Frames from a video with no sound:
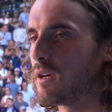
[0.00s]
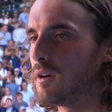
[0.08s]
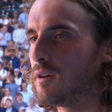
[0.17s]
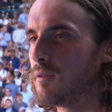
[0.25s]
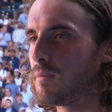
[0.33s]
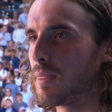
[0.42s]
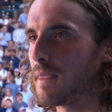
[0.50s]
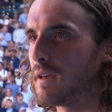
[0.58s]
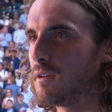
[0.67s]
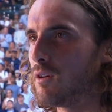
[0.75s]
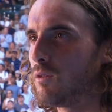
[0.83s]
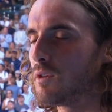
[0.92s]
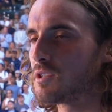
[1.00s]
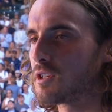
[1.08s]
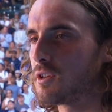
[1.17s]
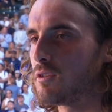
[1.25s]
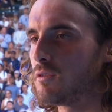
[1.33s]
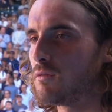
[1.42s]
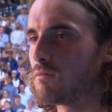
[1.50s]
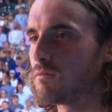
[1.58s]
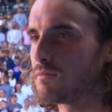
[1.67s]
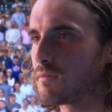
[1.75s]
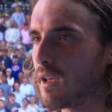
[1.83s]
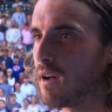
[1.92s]
And always, you know,
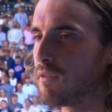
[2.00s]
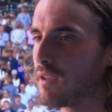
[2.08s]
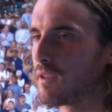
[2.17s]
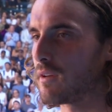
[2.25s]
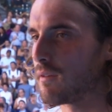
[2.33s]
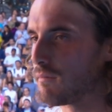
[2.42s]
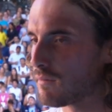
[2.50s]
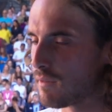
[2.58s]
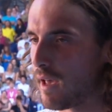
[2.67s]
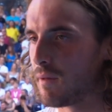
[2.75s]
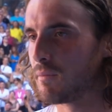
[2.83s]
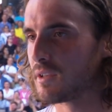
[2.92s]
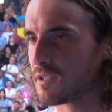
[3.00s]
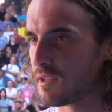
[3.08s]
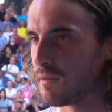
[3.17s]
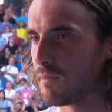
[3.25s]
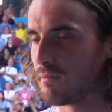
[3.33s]
having that ambience